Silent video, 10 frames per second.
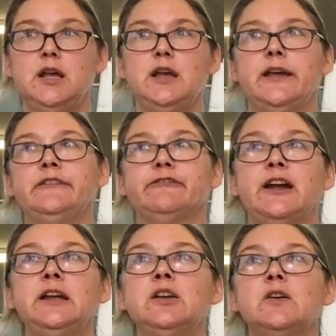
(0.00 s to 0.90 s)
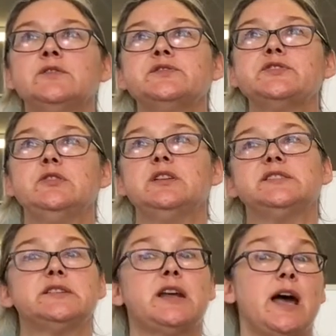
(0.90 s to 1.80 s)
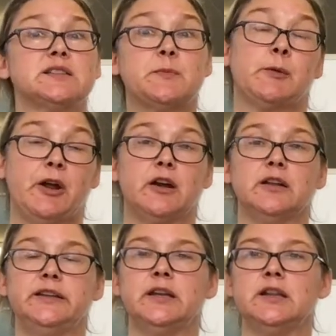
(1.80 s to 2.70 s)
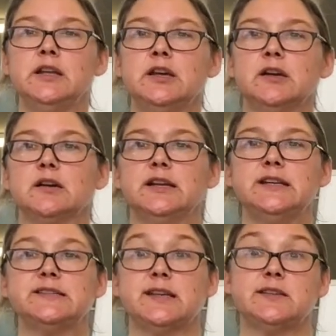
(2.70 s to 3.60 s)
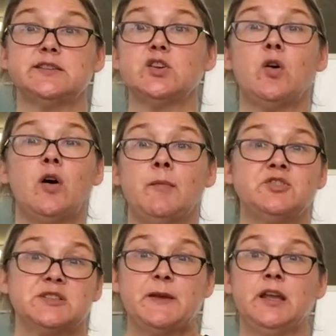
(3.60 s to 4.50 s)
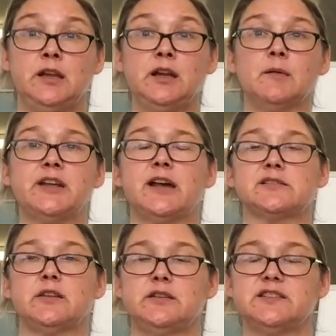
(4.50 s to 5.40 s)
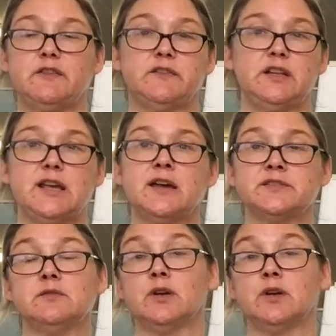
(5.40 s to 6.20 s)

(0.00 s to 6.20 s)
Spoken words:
And Frank goes to his tax preparer at the end of the year and he says, so I'm just paying income tax on this $50,000,